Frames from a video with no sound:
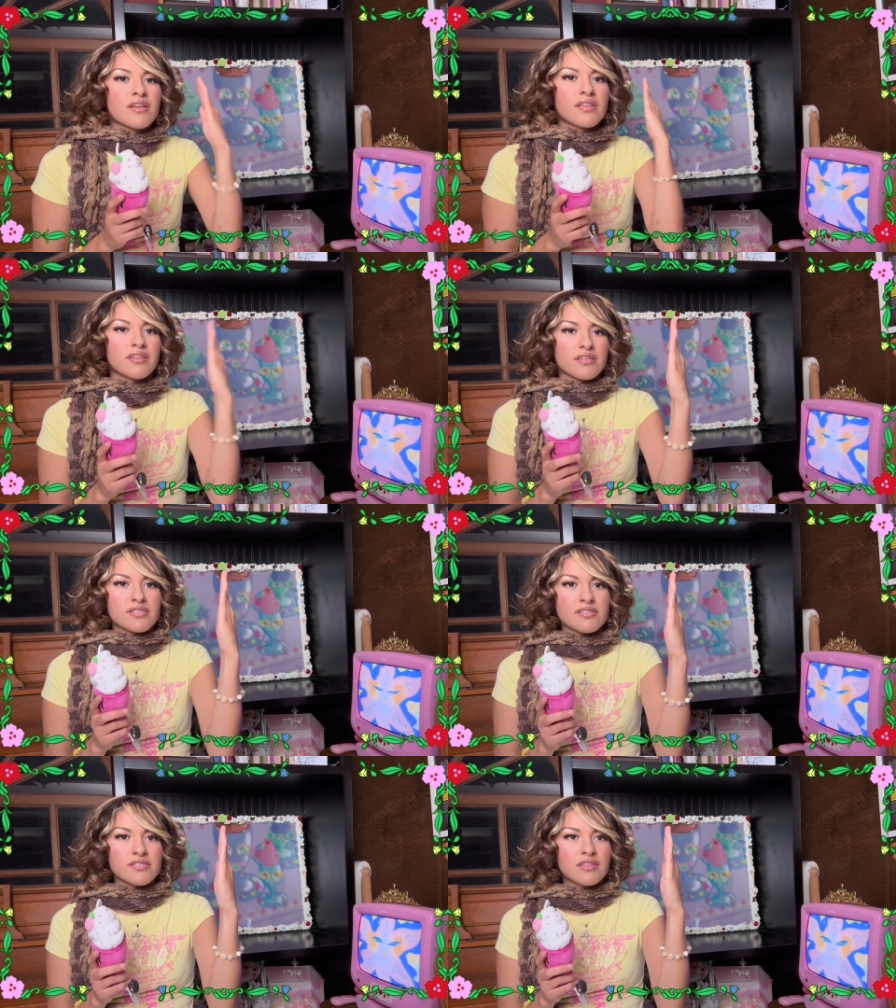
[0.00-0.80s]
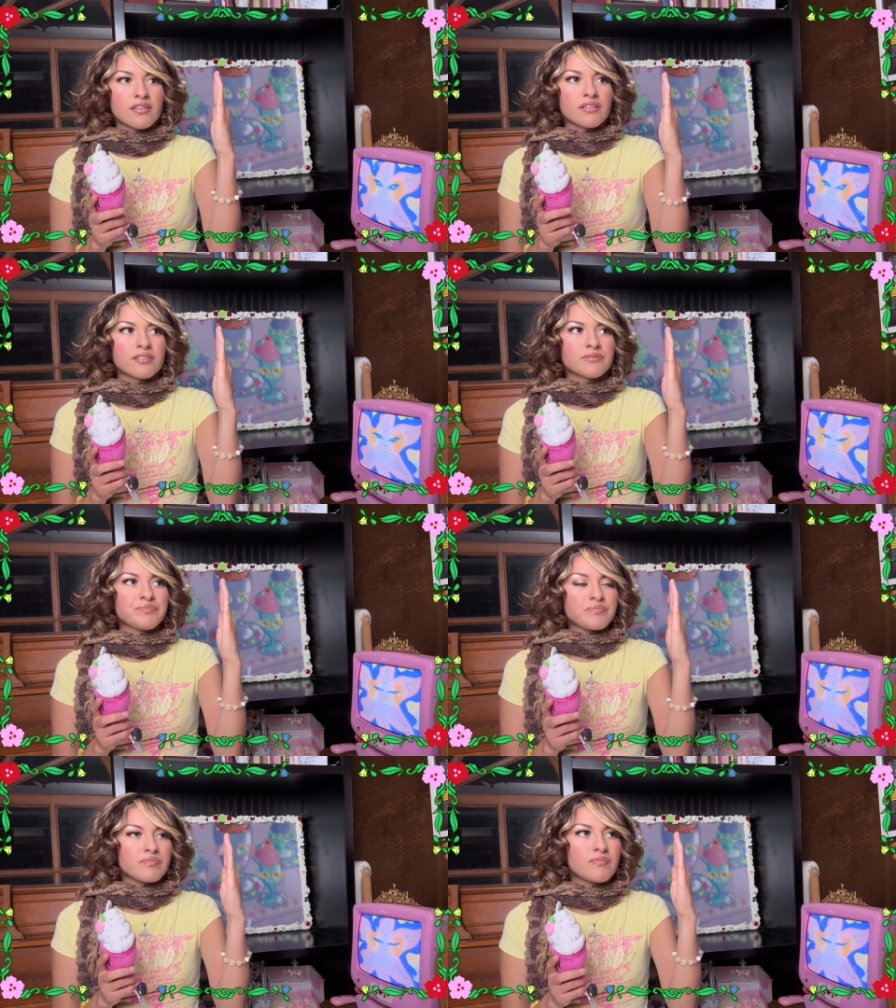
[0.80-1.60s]
This is the
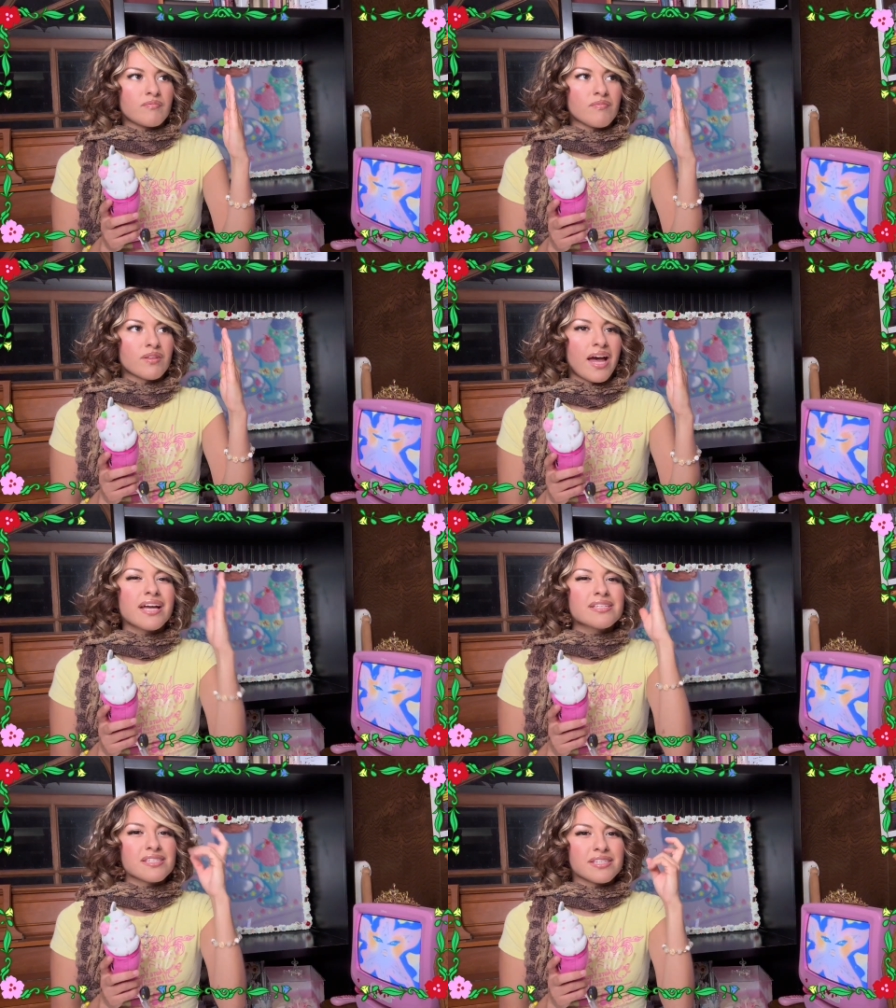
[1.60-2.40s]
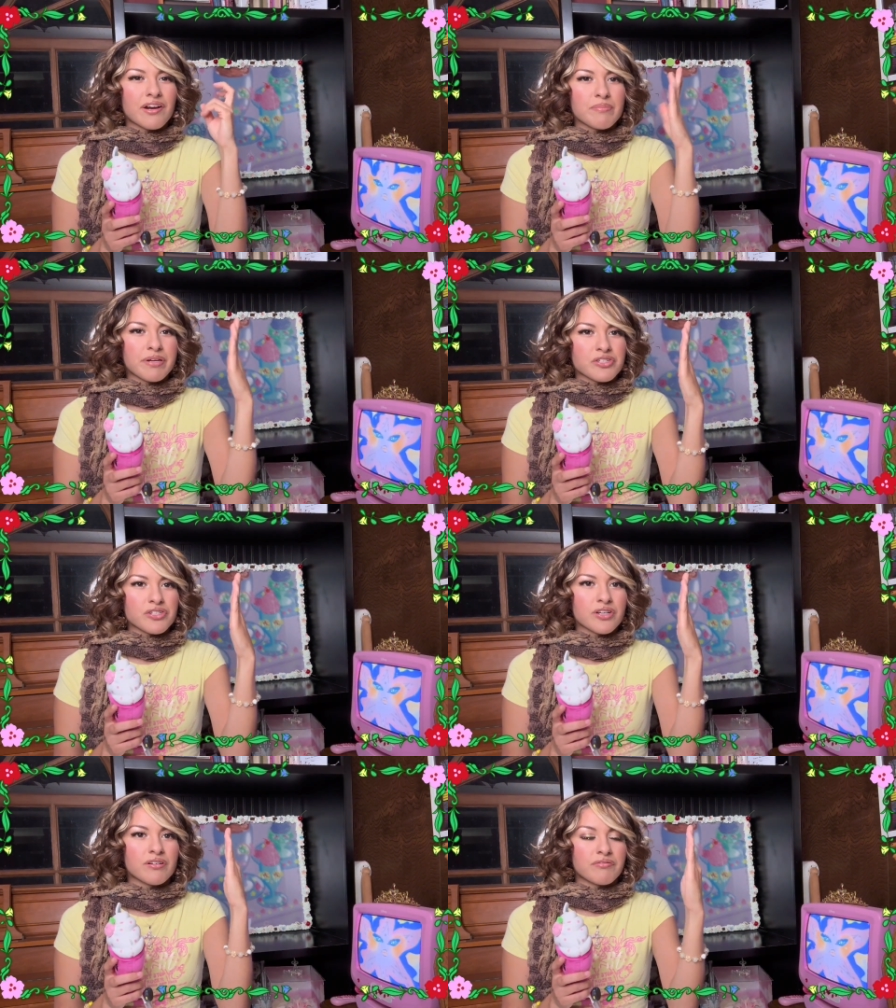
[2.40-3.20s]
scary
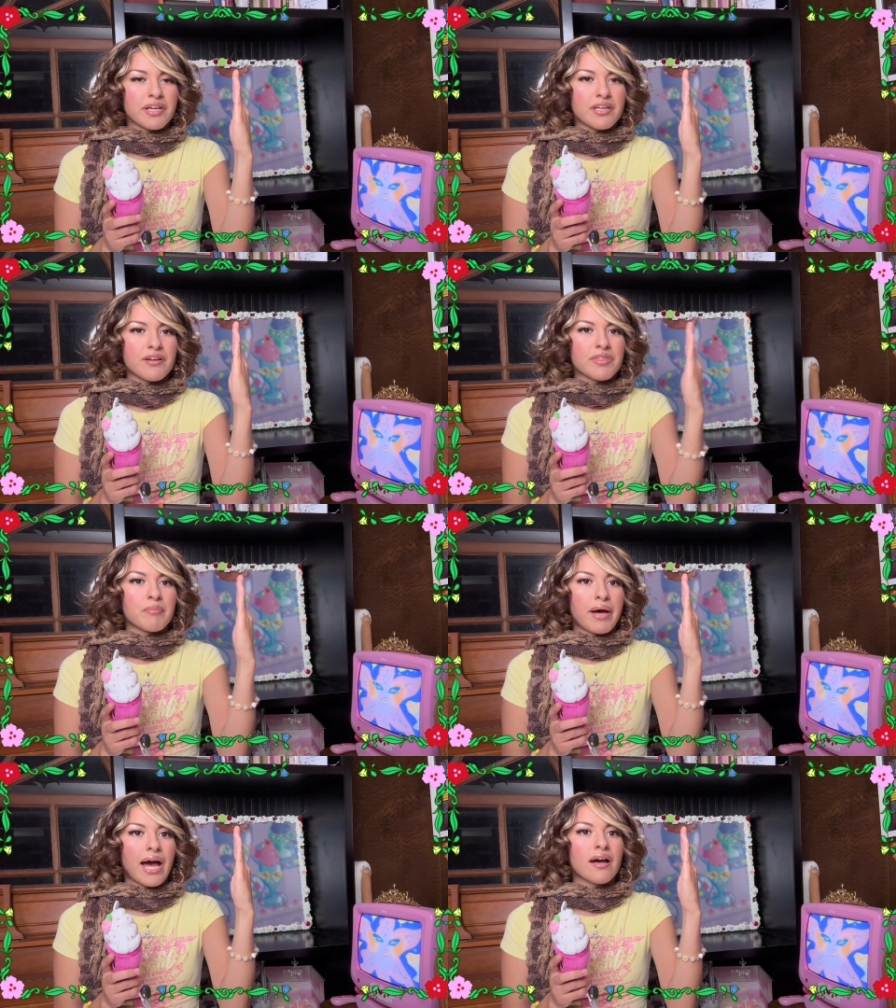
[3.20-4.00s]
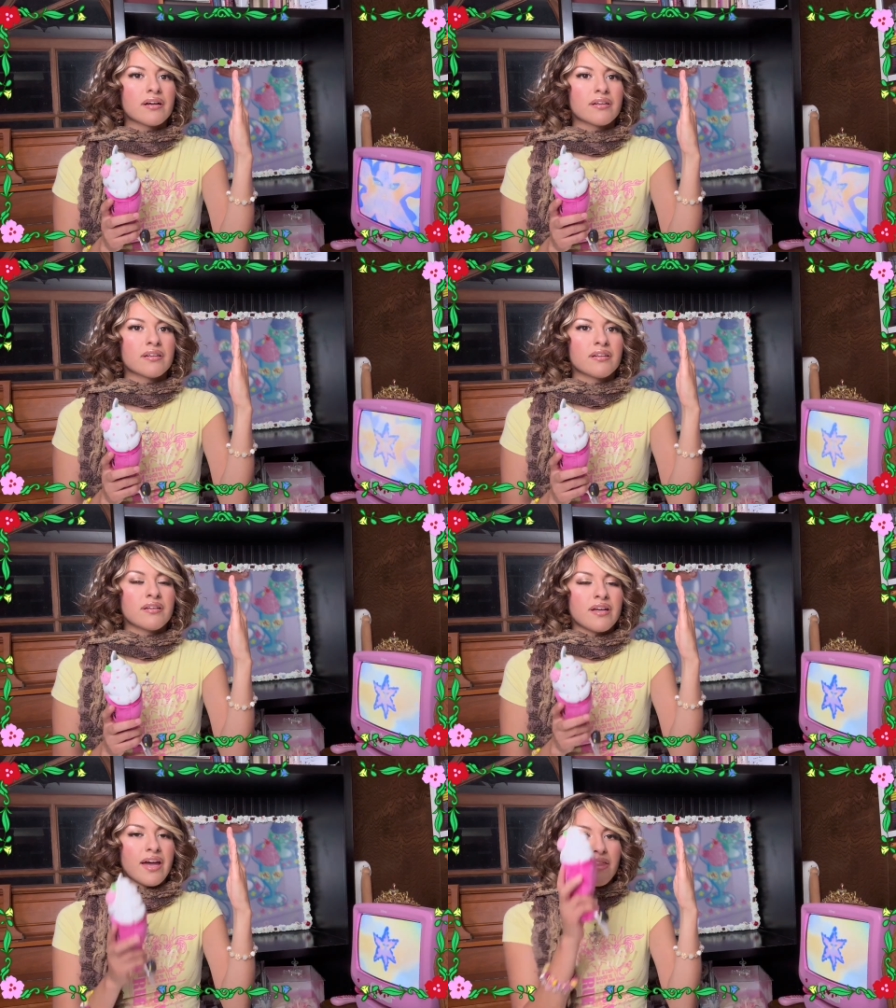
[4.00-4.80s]
picture right here in the back,
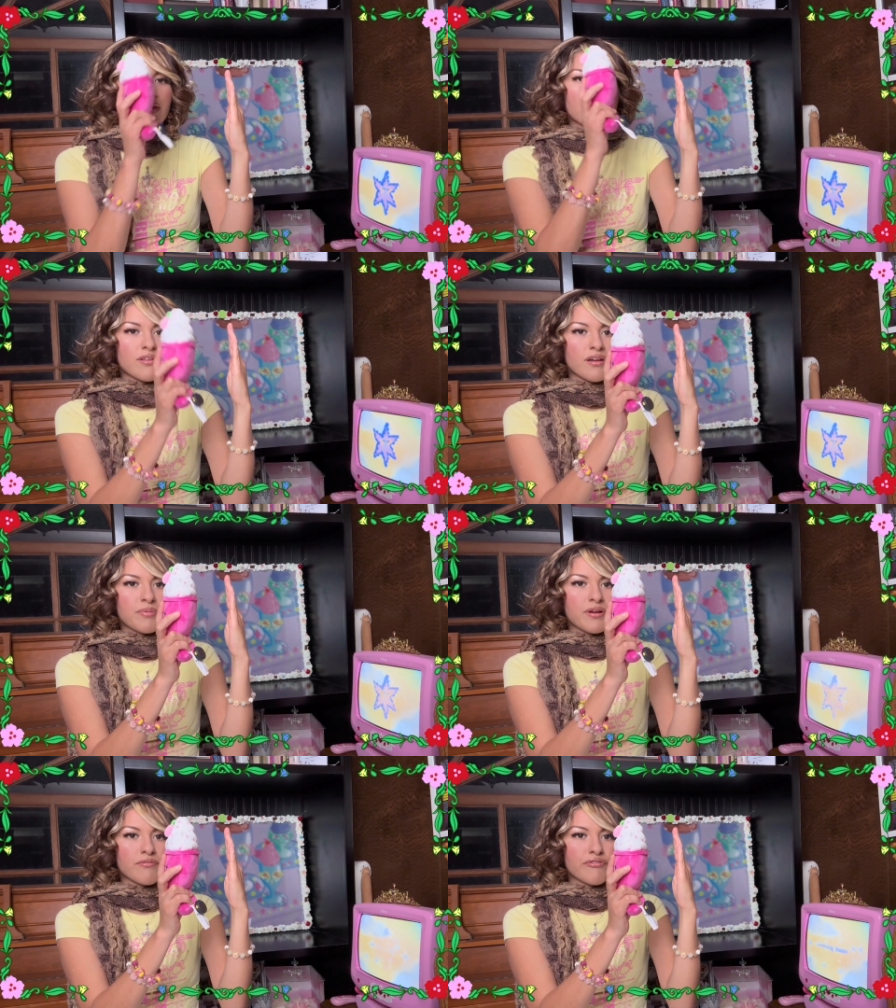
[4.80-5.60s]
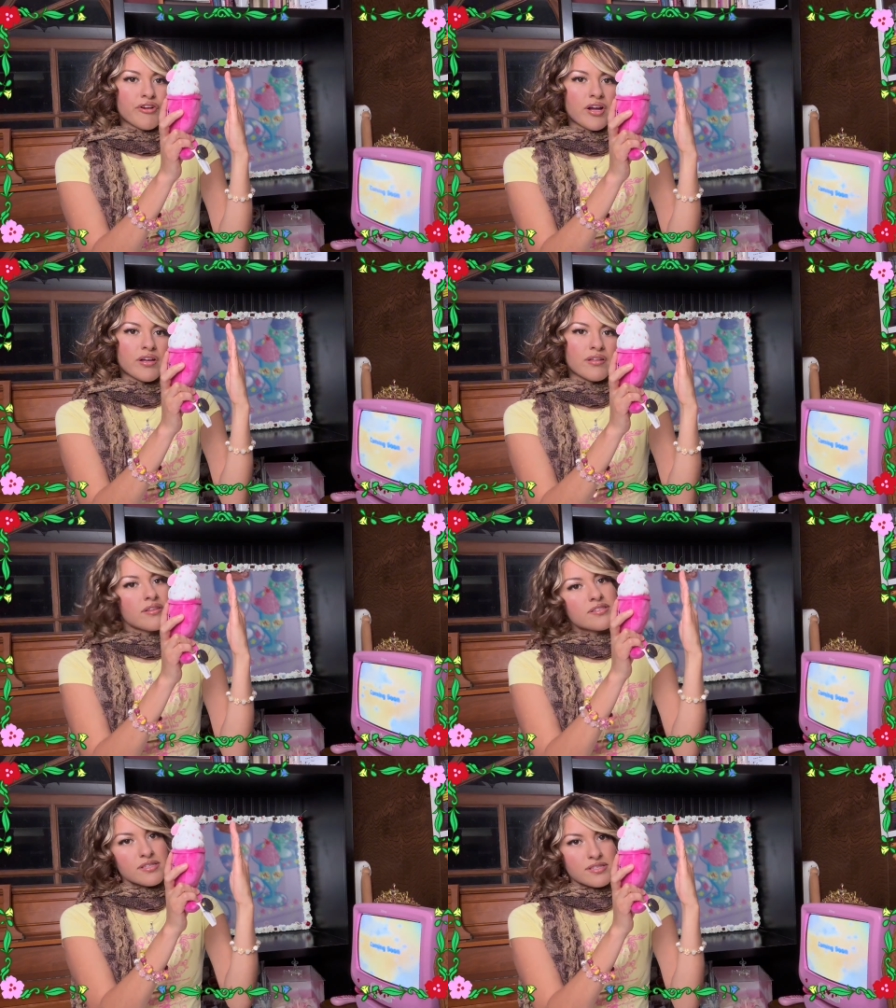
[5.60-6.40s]
and then up here in front, and
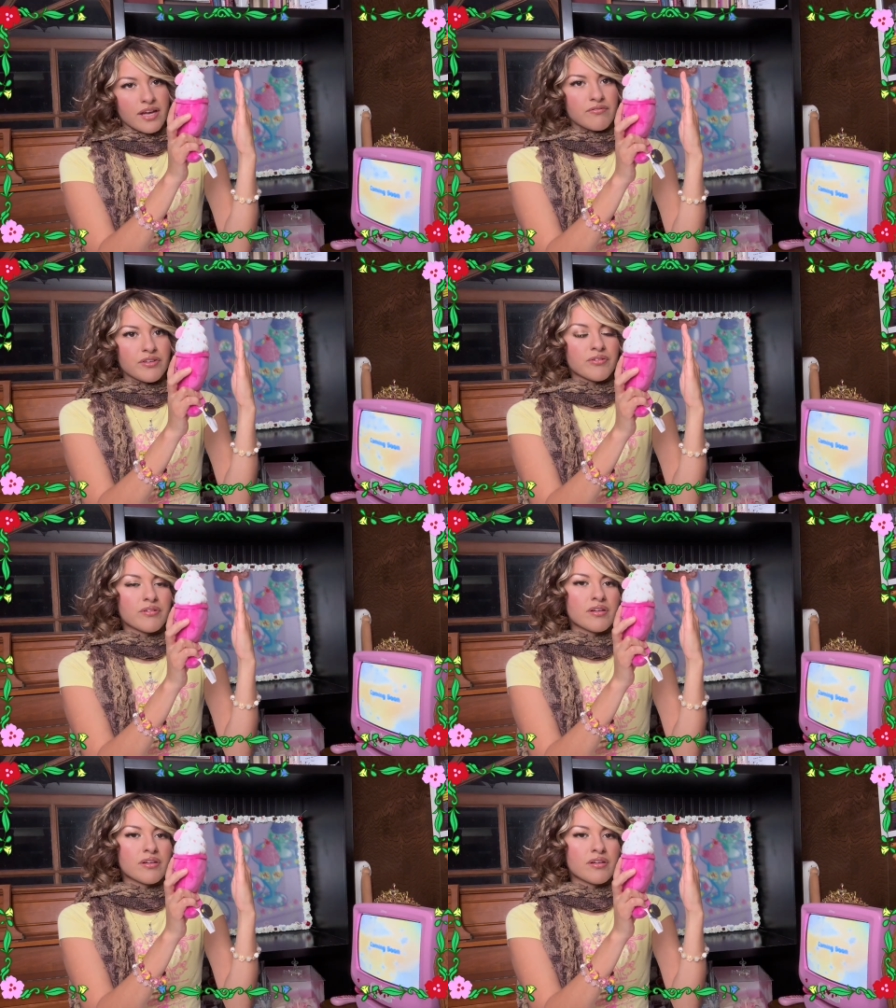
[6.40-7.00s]
this is the side view.